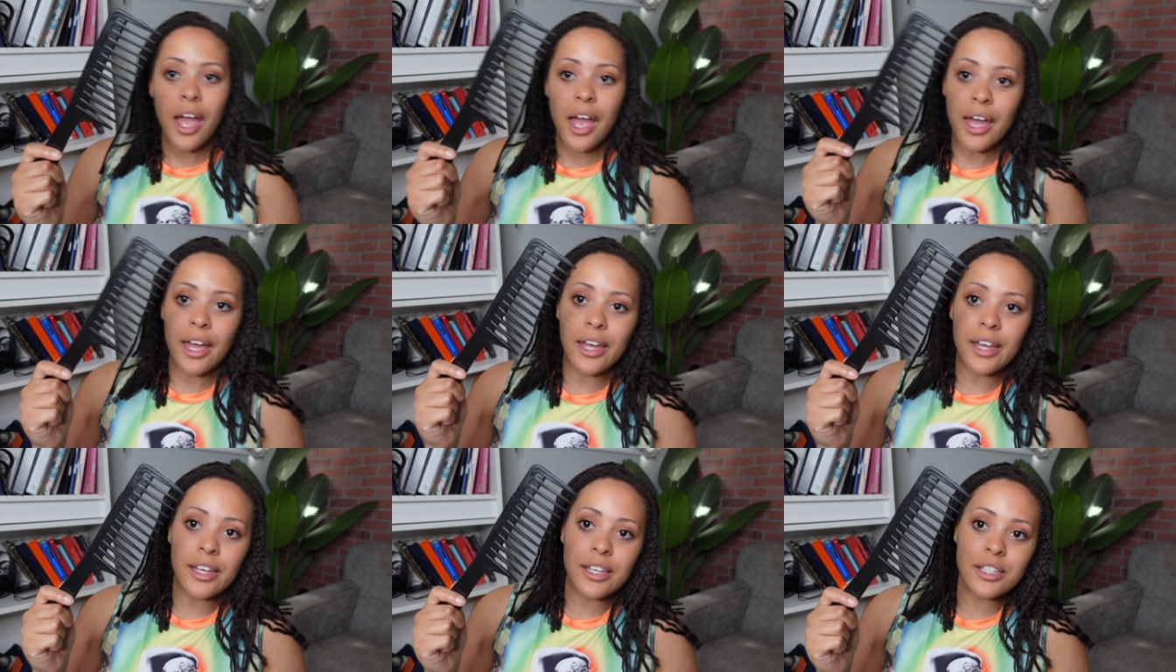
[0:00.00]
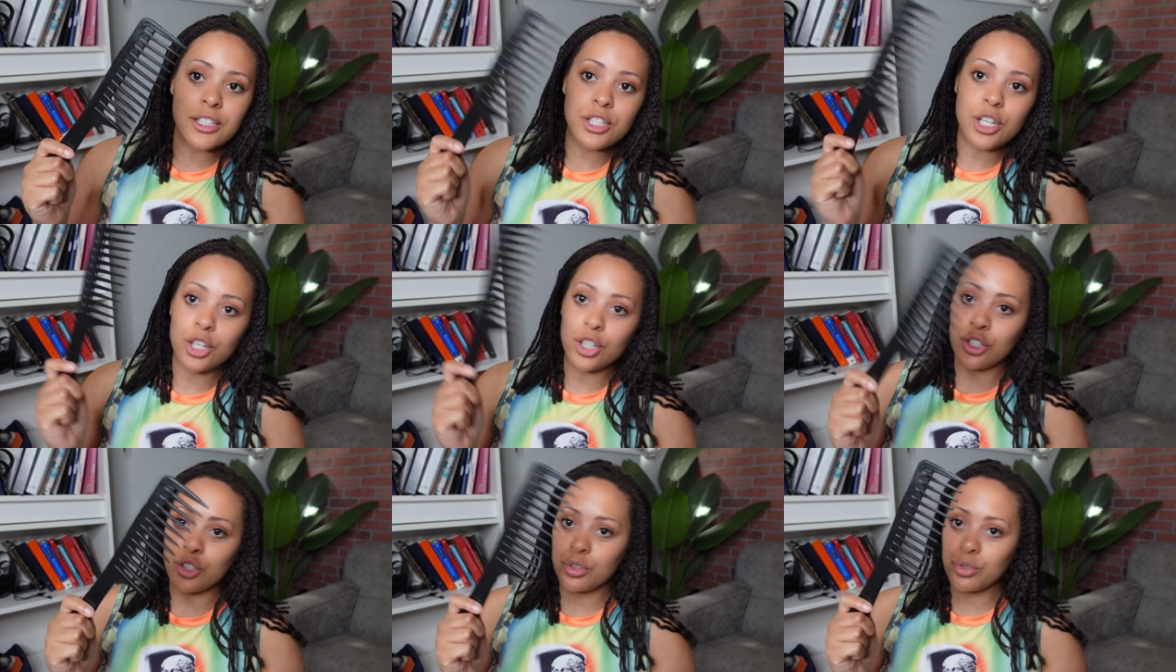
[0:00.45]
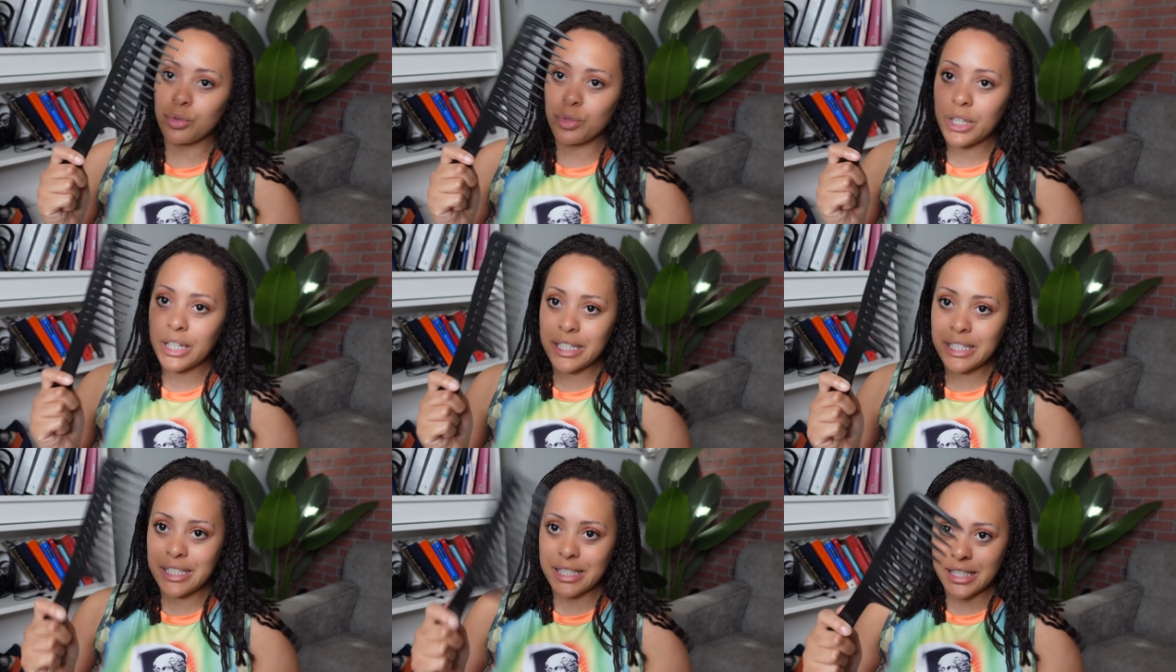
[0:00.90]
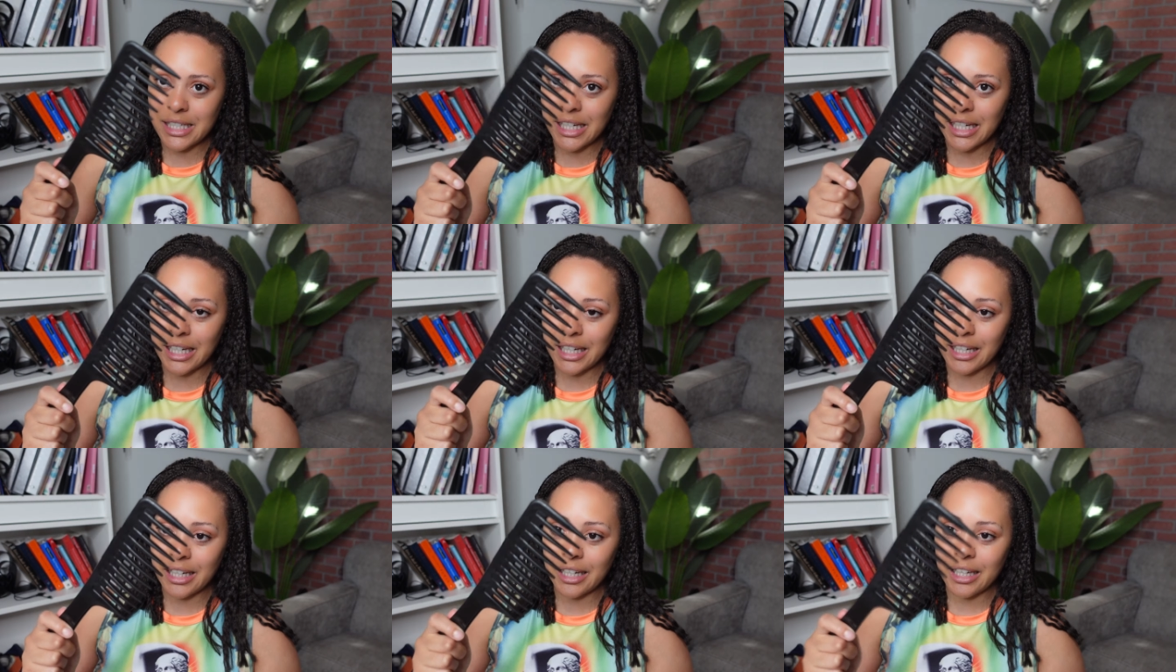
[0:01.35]
As you can
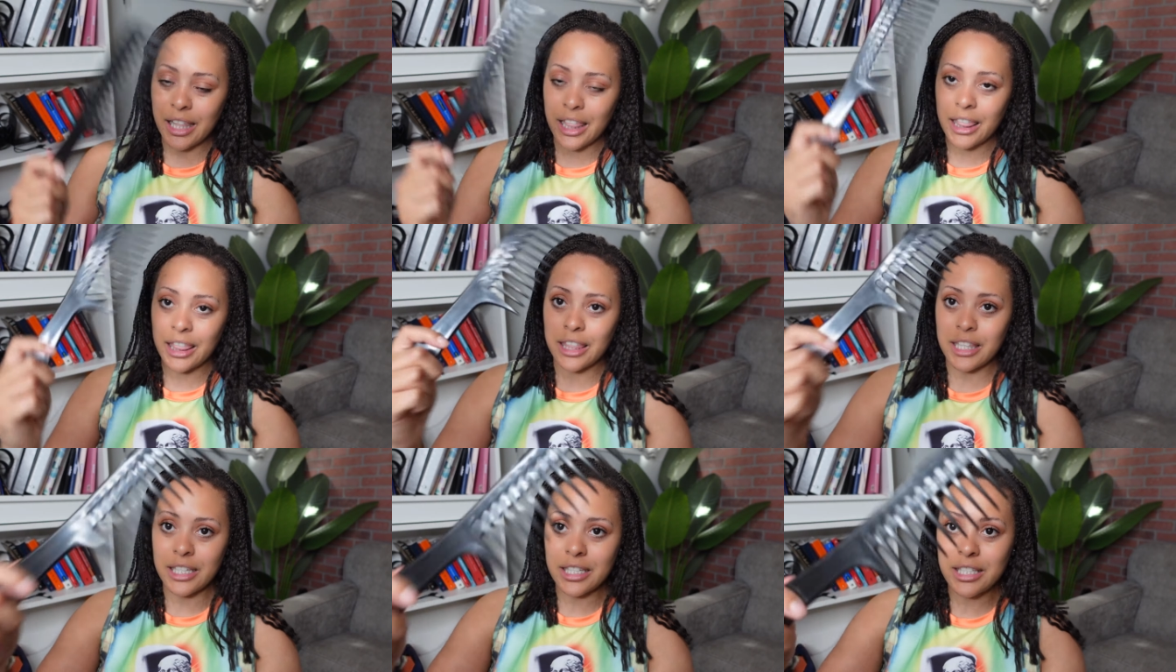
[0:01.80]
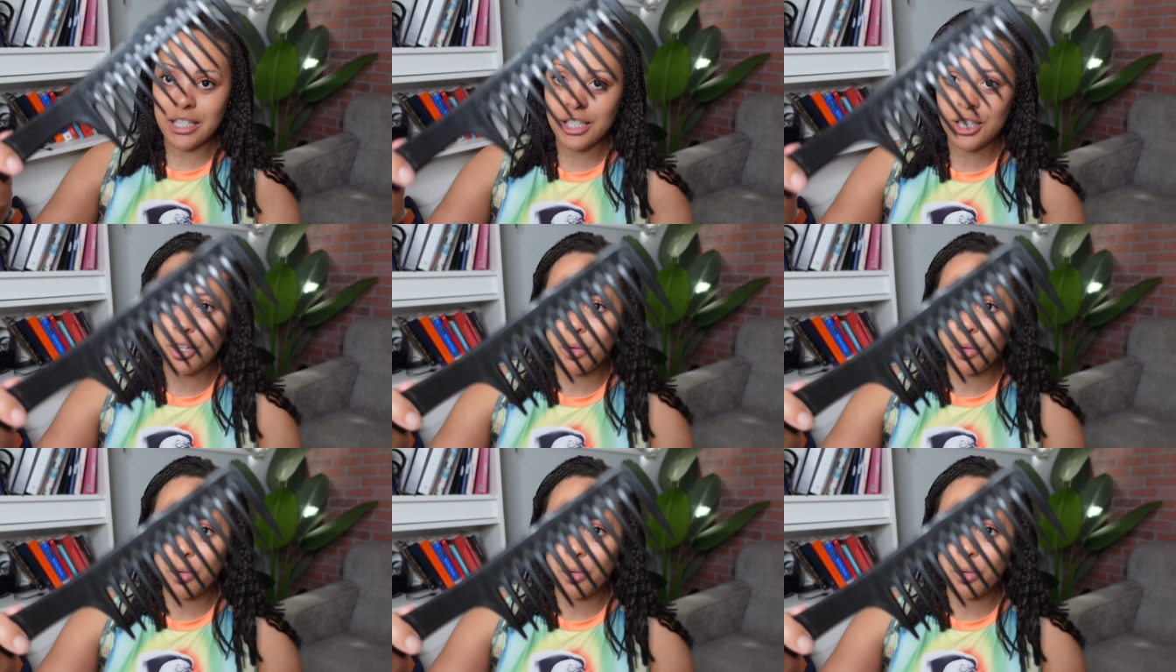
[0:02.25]
see, this is